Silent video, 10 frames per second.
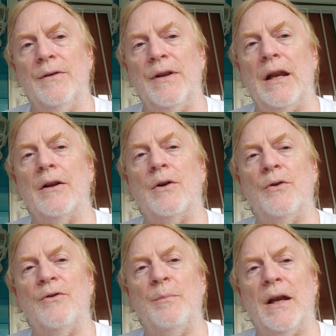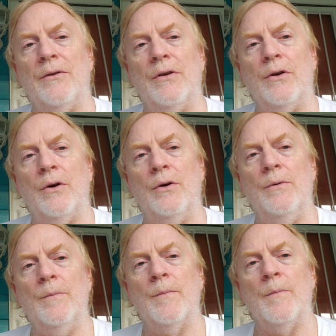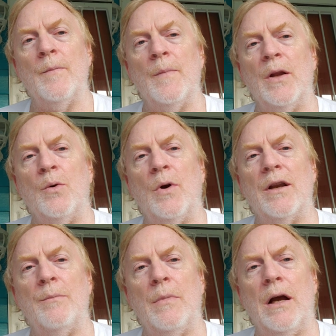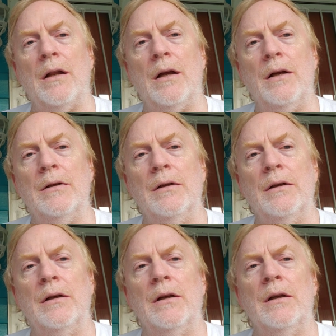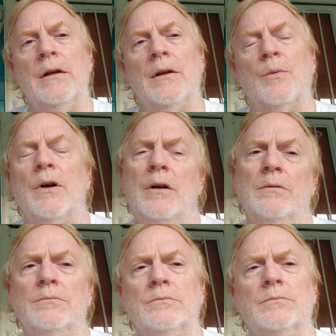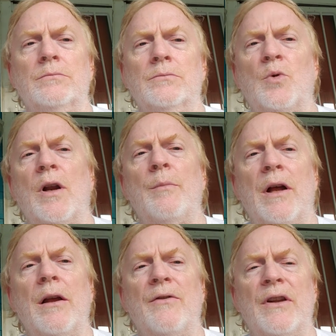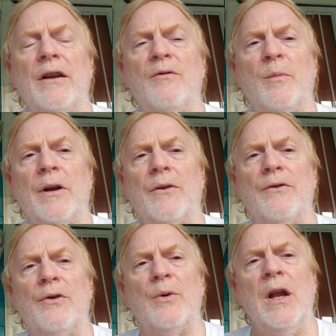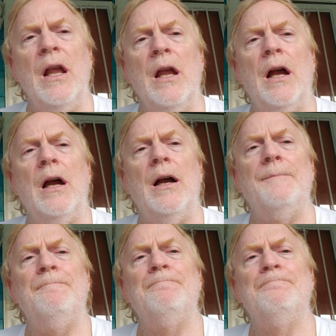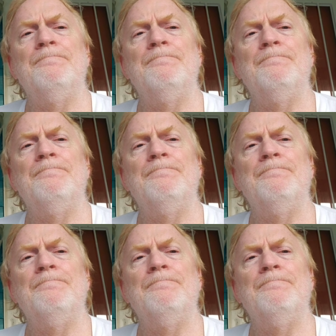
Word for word: That includes Mexico, Guatemala, well, Guatemala has Native Americans too, um,